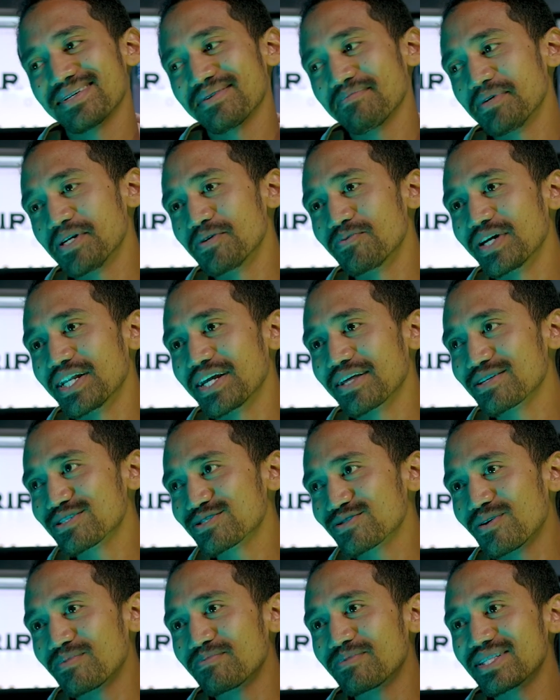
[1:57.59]
Me winning this
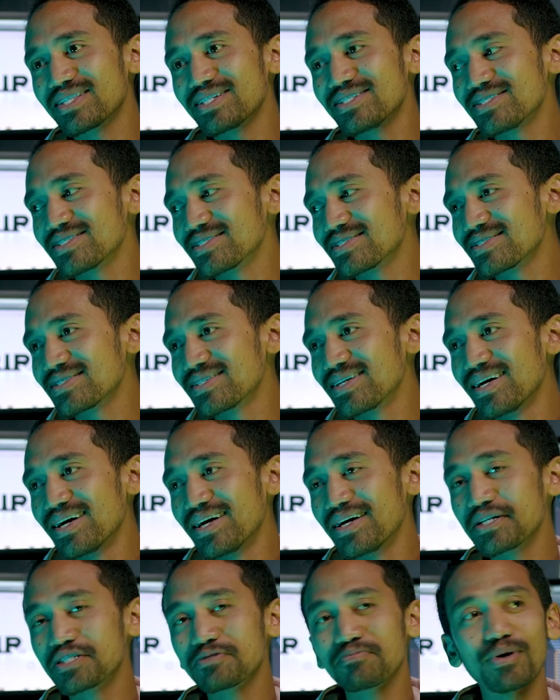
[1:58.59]
competition,
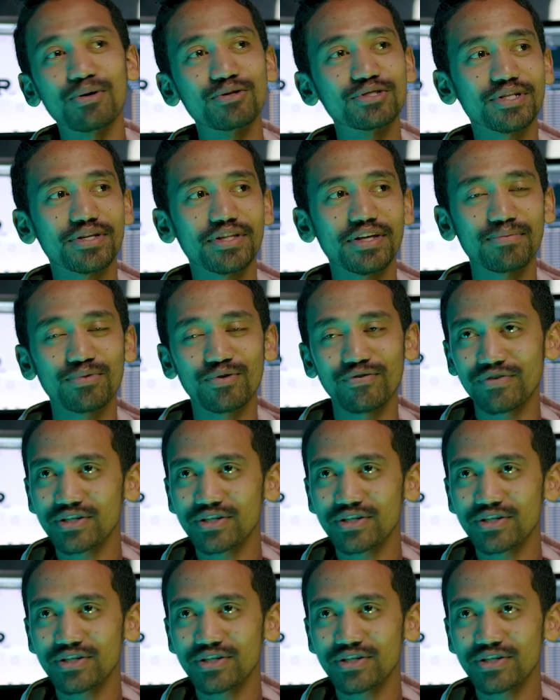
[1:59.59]
exposing them to